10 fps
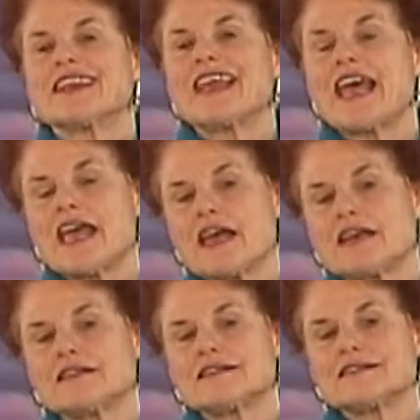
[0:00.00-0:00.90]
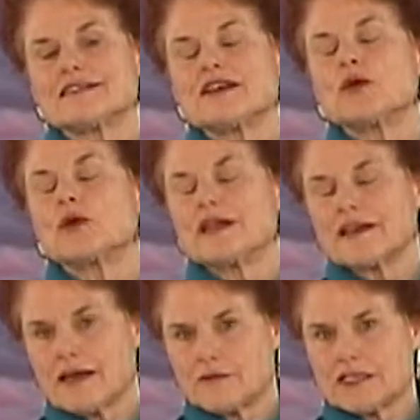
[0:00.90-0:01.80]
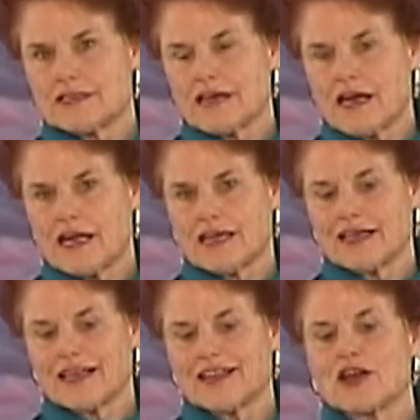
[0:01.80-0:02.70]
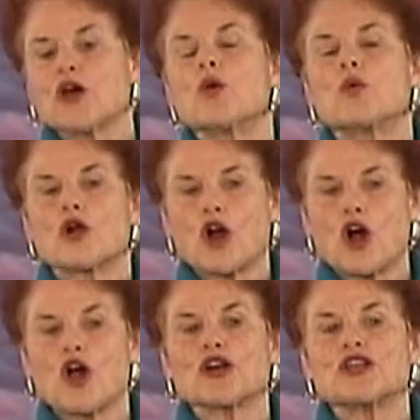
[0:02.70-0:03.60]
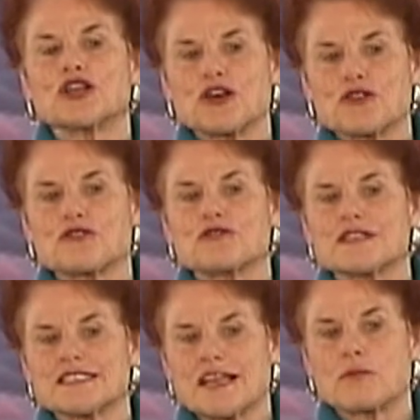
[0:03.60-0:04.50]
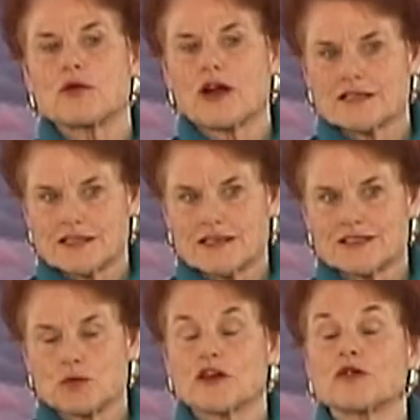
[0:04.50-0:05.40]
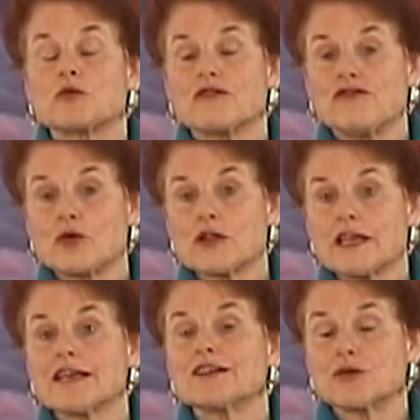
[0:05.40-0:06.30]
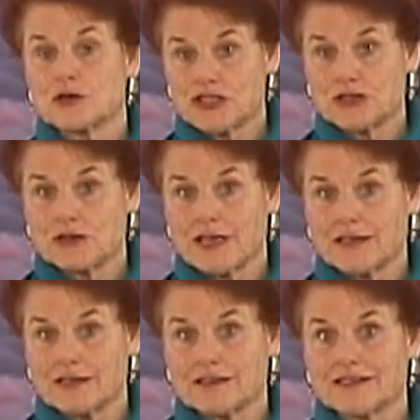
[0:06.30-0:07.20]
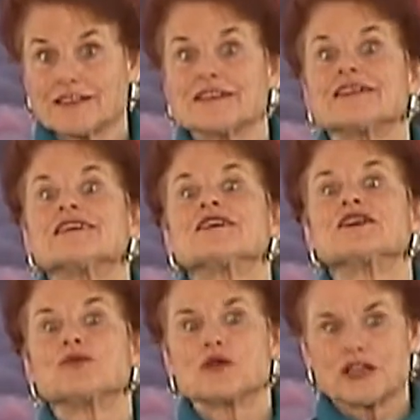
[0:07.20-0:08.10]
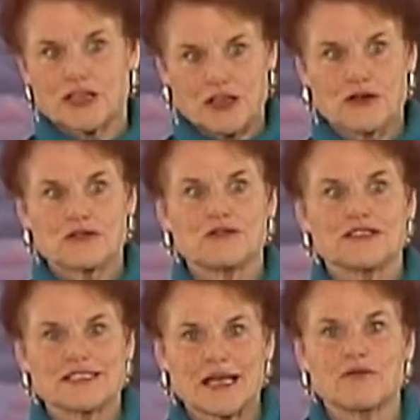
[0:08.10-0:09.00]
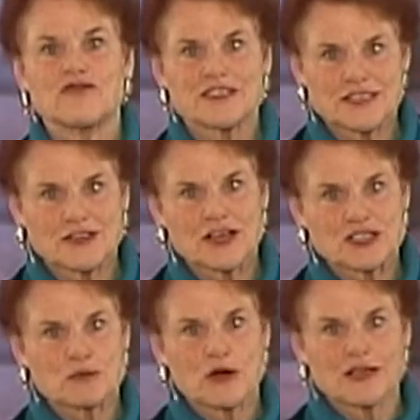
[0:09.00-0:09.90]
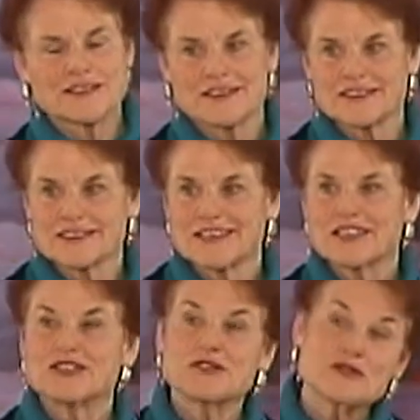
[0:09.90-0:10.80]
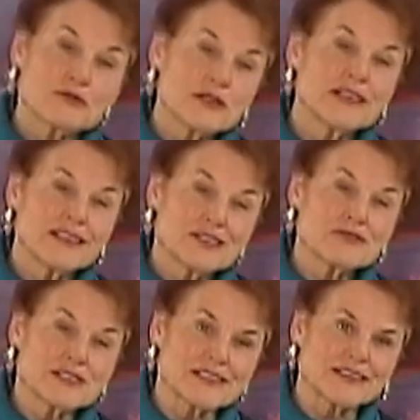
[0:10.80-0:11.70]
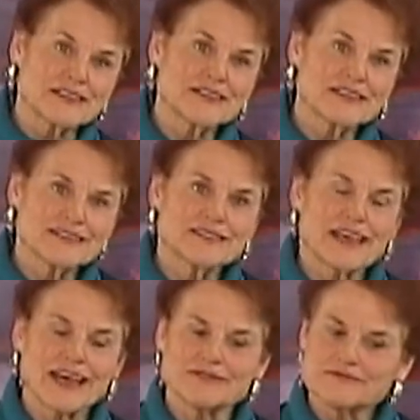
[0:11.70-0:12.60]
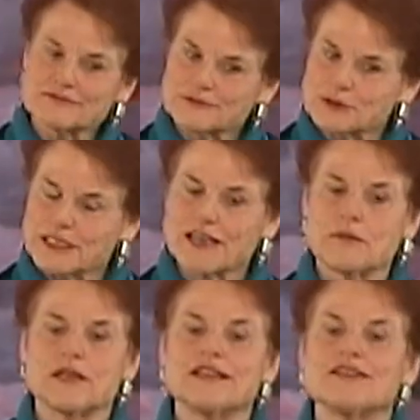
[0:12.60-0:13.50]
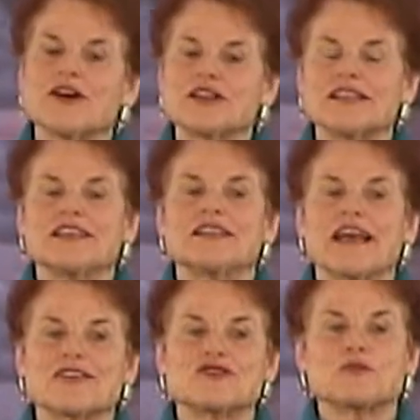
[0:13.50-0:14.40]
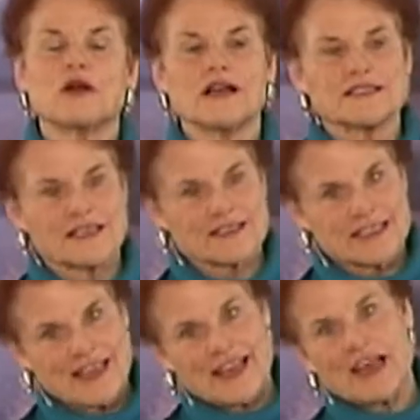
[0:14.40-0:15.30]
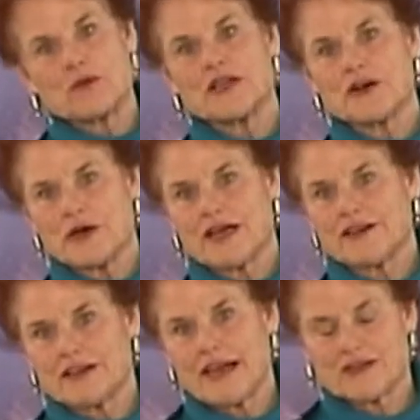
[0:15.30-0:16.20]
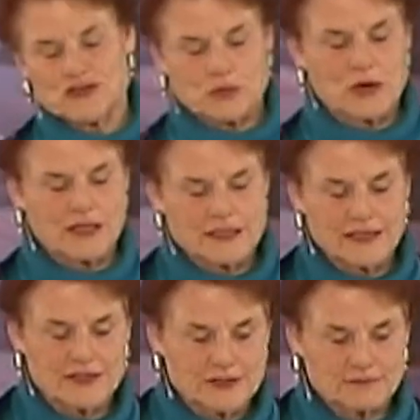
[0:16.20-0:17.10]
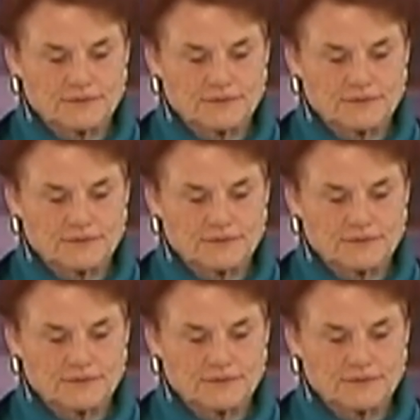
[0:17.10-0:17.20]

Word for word: And when it comes to dying, we're all going to go through the same process, whether we're four legged or two legged we're going to go through the same physiologic process. So it's really interesting that we come in on a, in a natural process and we go out in a natural process.